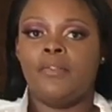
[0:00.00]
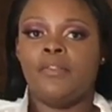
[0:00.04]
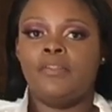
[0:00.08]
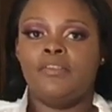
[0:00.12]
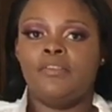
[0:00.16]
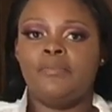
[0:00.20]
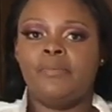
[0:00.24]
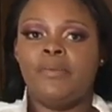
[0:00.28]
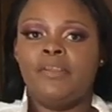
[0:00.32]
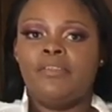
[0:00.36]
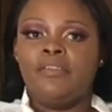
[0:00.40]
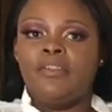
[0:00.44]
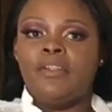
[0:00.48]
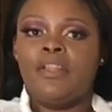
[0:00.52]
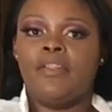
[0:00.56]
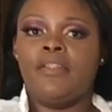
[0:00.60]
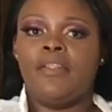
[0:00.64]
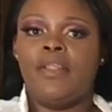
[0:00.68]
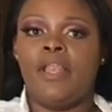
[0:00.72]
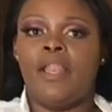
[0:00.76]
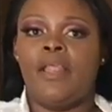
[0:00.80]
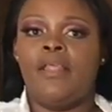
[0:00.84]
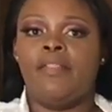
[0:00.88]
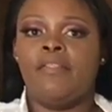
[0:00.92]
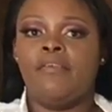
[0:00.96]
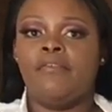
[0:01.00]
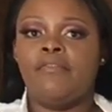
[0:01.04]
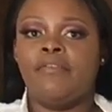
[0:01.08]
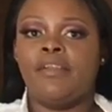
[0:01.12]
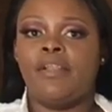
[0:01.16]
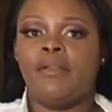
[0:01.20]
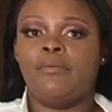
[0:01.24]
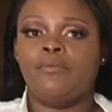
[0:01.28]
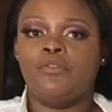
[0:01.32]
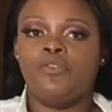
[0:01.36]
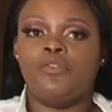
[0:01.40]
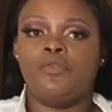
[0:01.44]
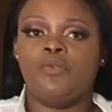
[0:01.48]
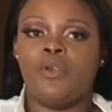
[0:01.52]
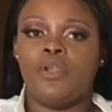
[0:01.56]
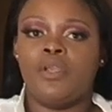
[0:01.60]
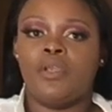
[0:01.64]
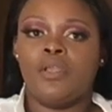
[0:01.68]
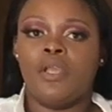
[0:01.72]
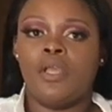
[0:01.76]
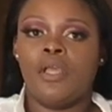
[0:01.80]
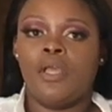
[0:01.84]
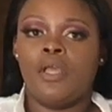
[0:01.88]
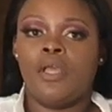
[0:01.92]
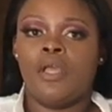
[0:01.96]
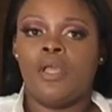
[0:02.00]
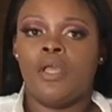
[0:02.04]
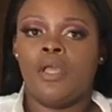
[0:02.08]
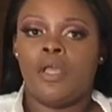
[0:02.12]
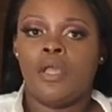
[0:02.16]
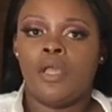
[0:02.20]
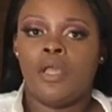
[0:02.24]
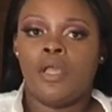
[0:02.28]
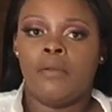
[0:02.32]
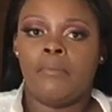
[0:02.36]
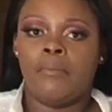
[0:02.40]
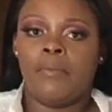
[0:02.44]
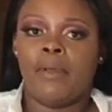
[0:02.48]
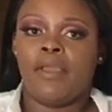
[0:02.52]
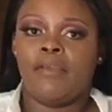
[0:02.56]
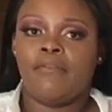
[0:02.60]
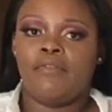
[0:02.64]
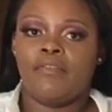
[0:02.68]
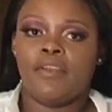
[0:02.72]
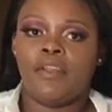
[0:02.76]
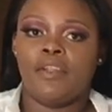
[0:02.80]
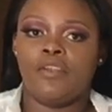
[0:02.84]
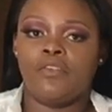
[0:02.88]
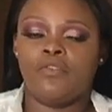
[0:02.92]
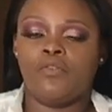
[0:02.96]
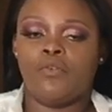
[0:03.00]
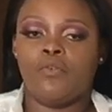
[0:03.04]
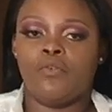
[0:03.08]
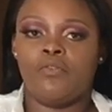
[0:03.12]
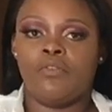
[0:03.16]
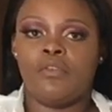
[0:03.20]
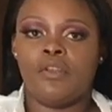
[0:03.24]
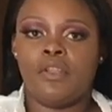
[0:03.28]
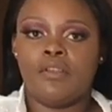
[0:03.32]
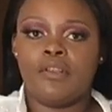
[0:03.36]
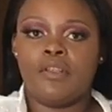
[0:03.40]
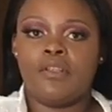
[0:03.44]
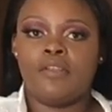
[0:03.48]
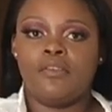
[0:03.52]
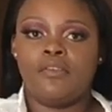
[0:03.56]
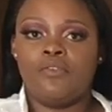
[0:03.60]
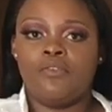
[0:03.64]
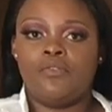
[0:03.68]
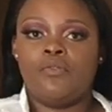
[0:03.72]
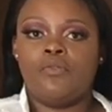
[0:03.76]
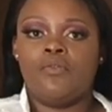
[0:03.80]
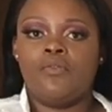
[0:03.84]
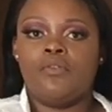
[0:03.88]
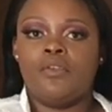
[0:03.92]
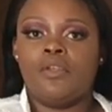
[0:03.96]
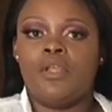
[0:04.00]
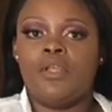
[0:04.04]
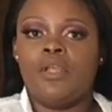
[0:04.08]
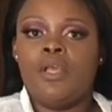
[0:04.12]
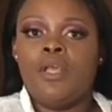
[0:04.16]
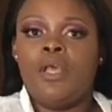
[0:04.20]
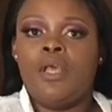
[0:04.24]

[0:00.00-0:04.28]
This is basically the length of it. I'm just wearing my everyday shorts. No, that's the short.